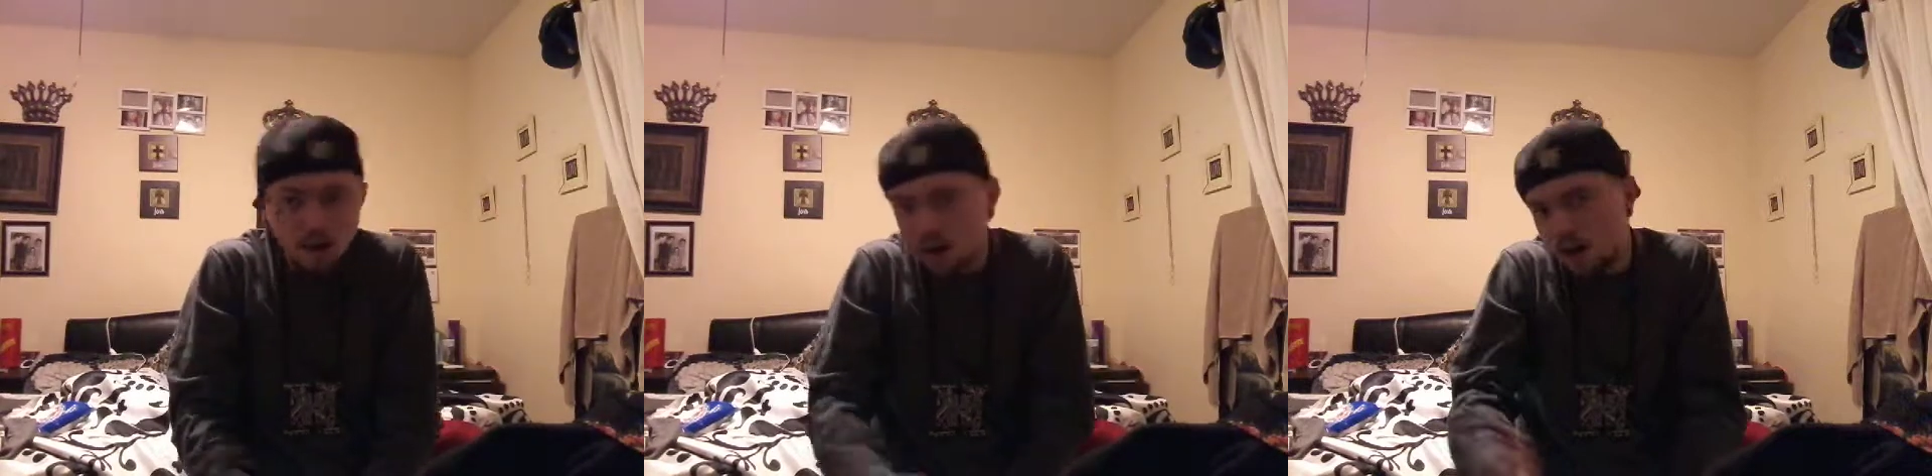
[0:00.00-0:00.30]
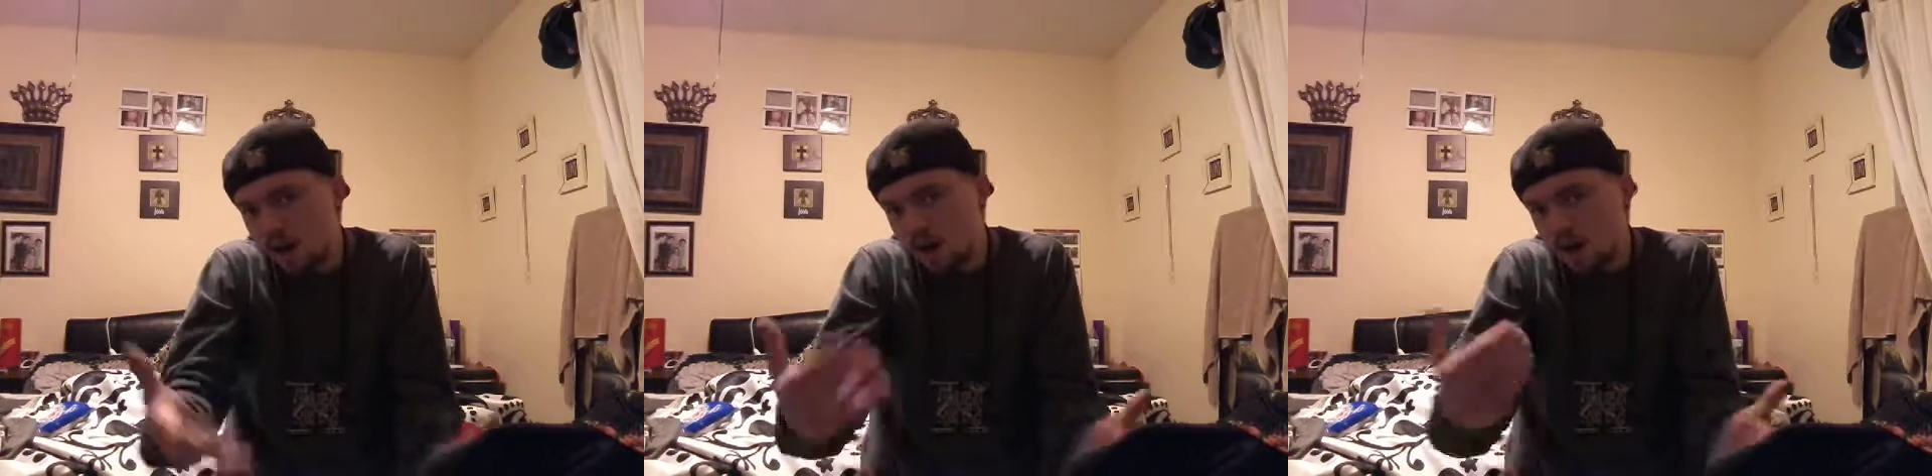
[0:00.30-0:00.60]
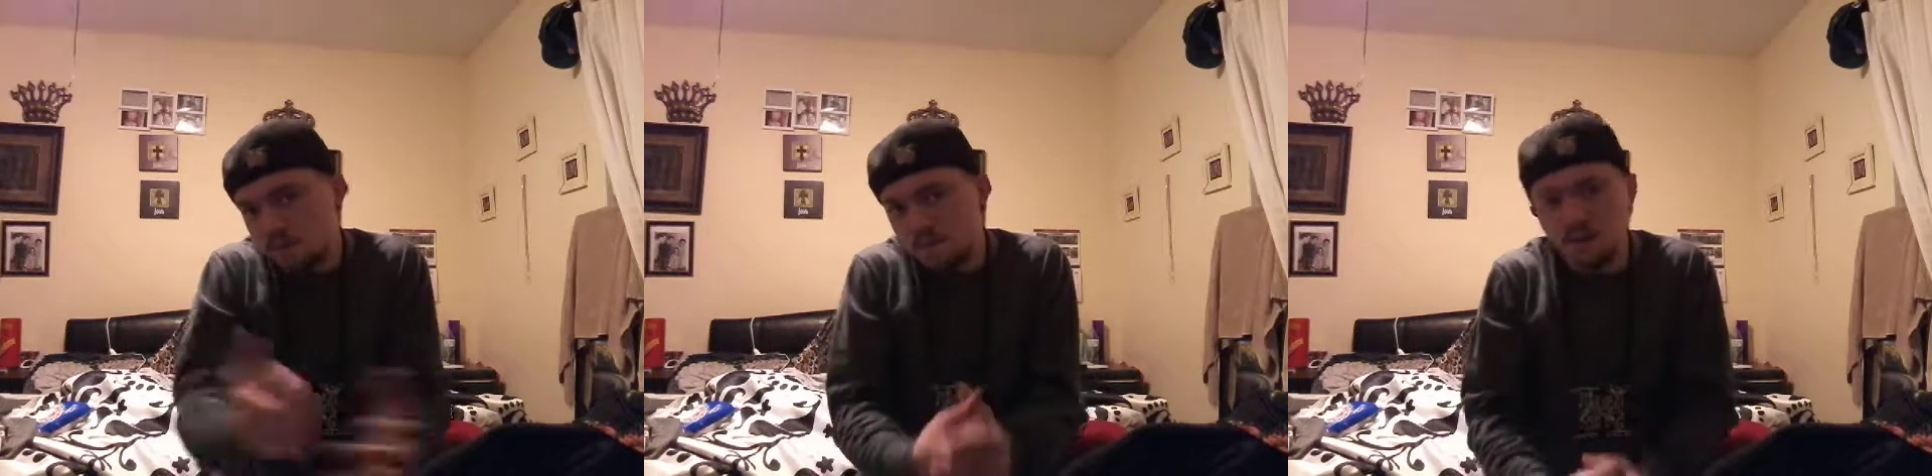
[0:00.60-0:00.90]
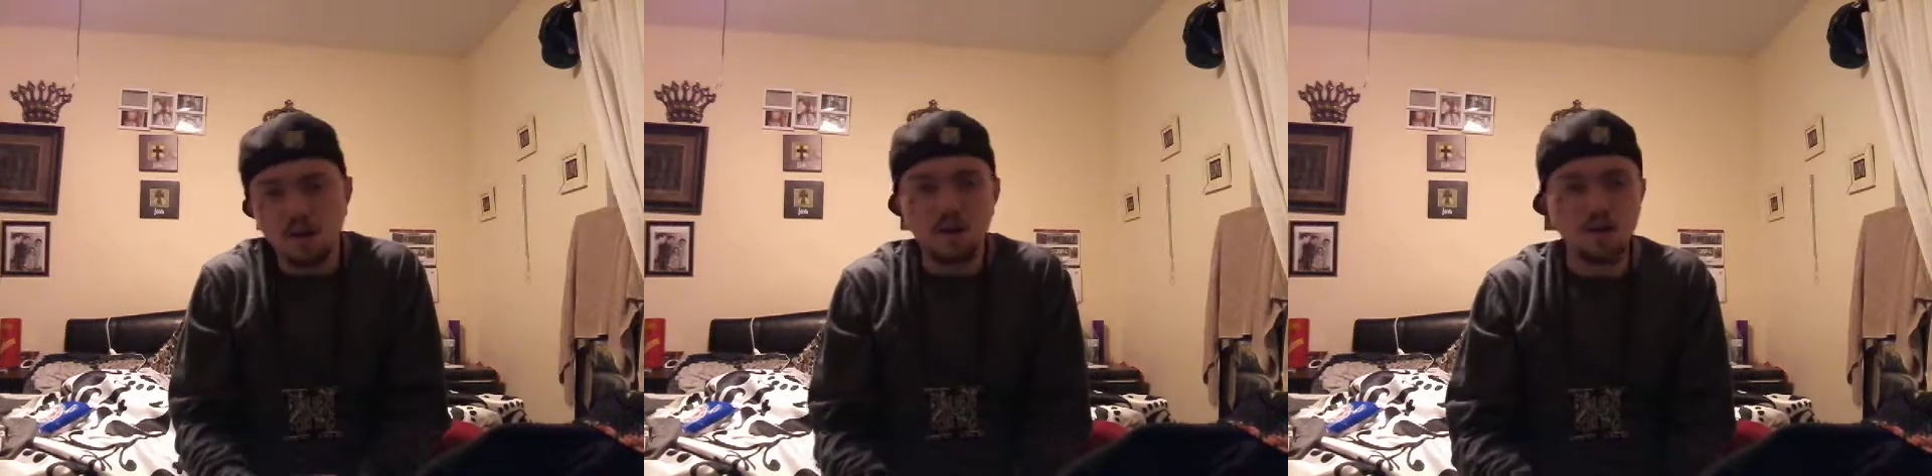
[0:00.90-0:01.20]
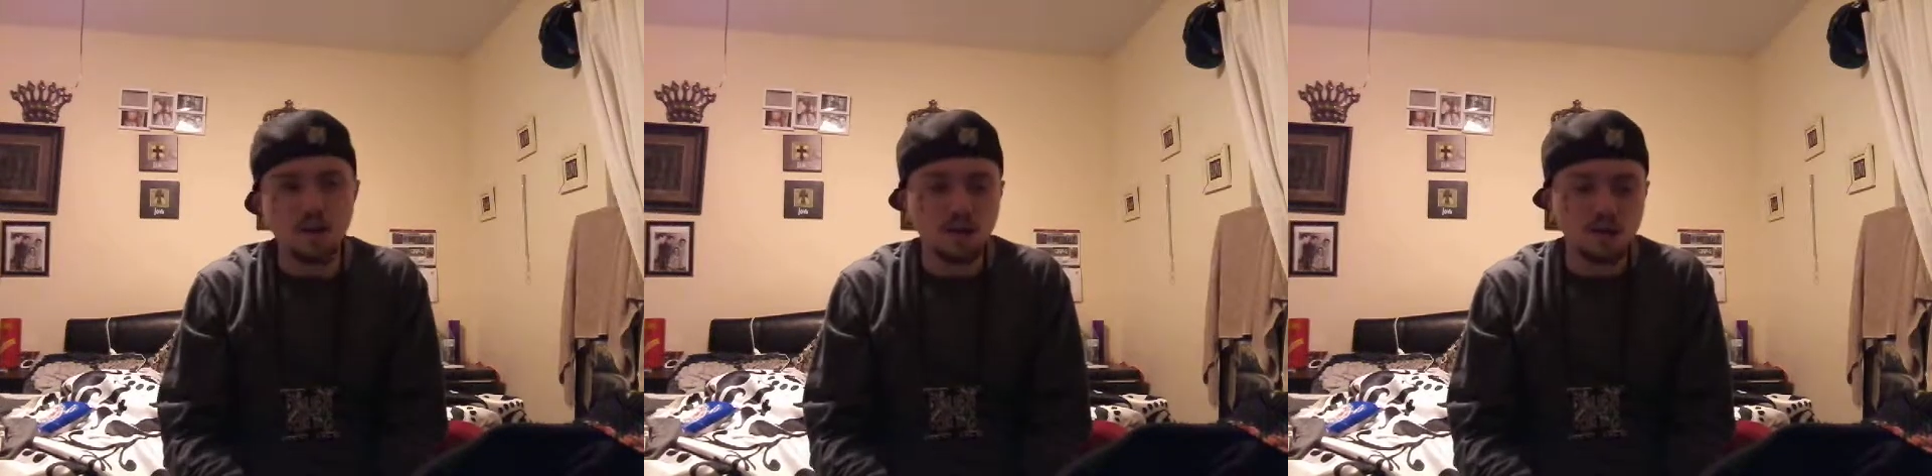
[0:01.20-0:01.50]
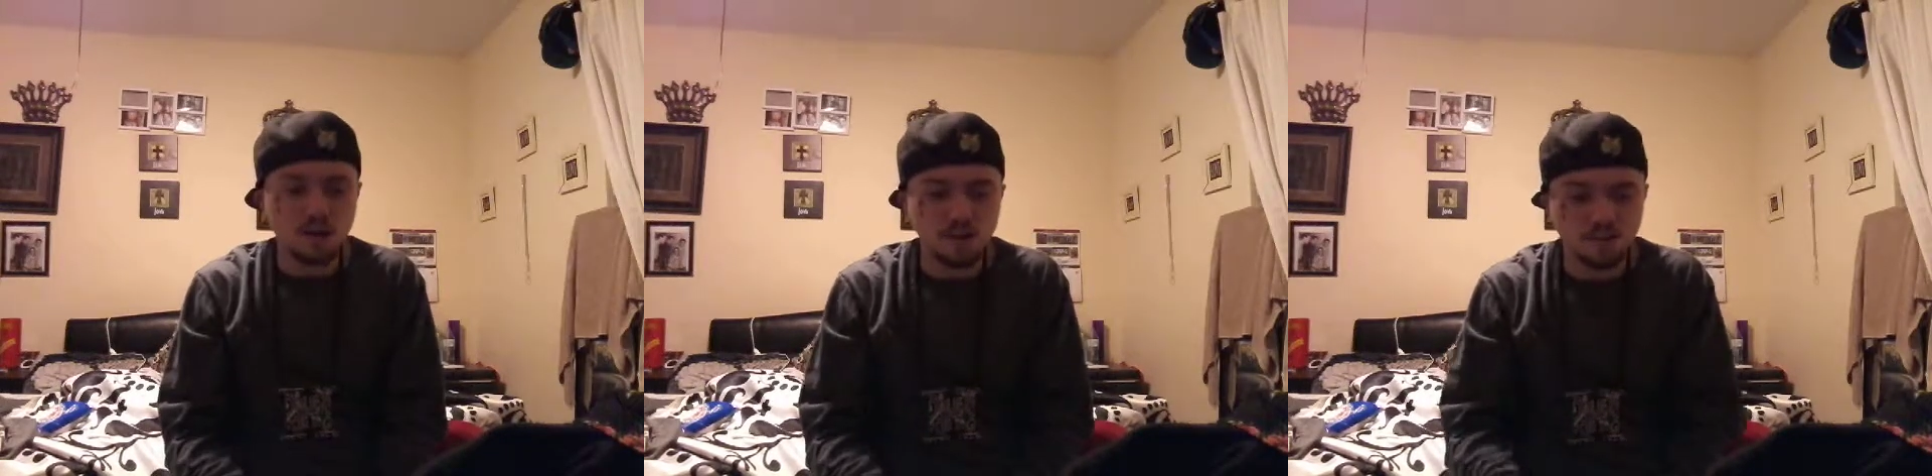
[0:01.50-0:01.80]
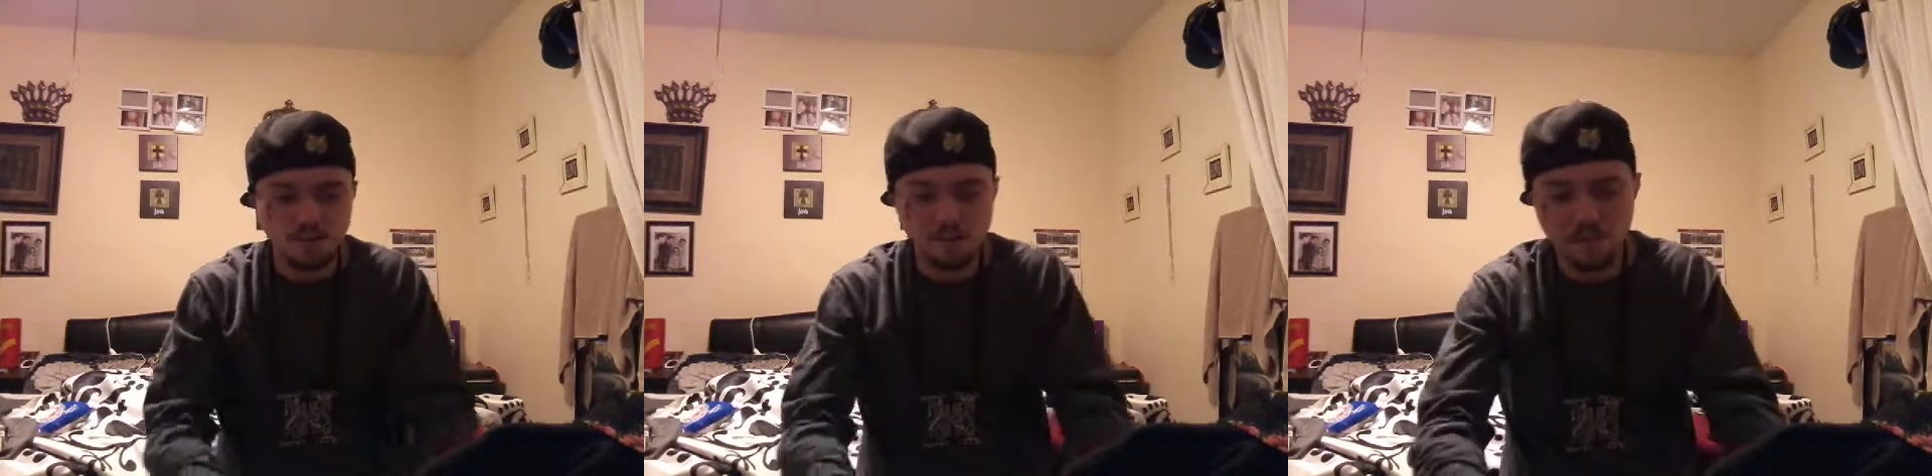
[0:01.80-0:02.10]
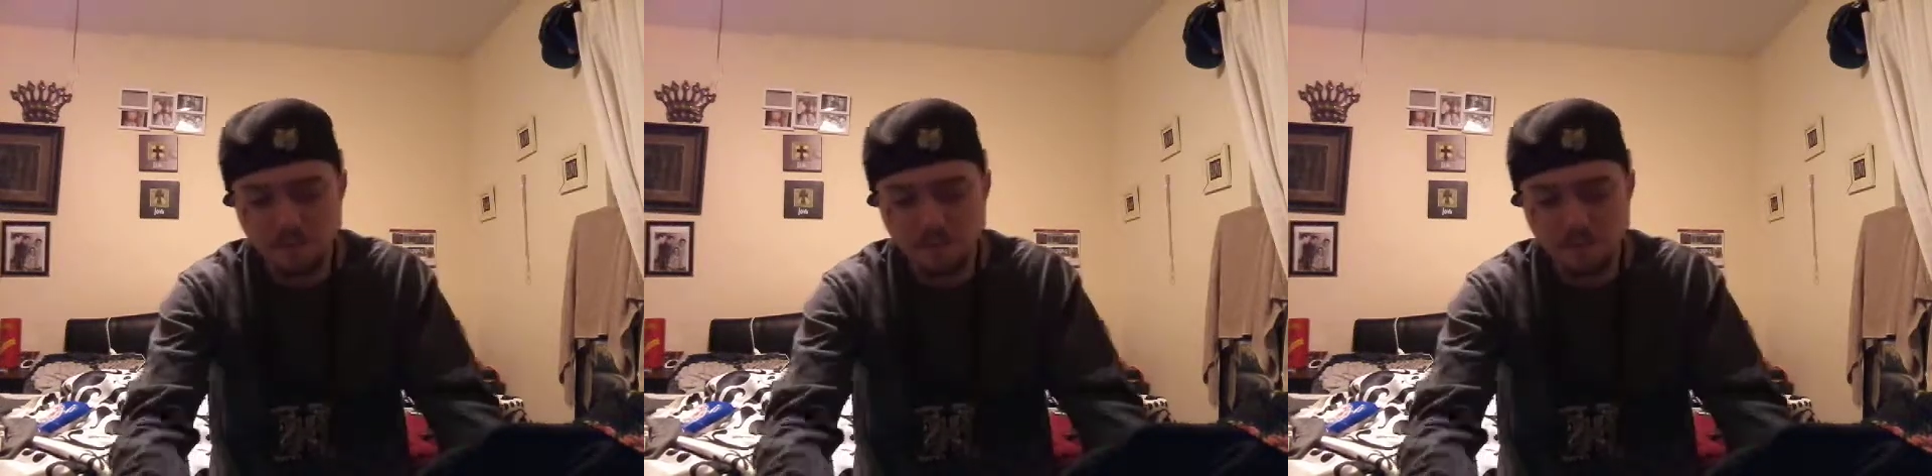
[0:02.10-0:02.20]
Um, you know, um,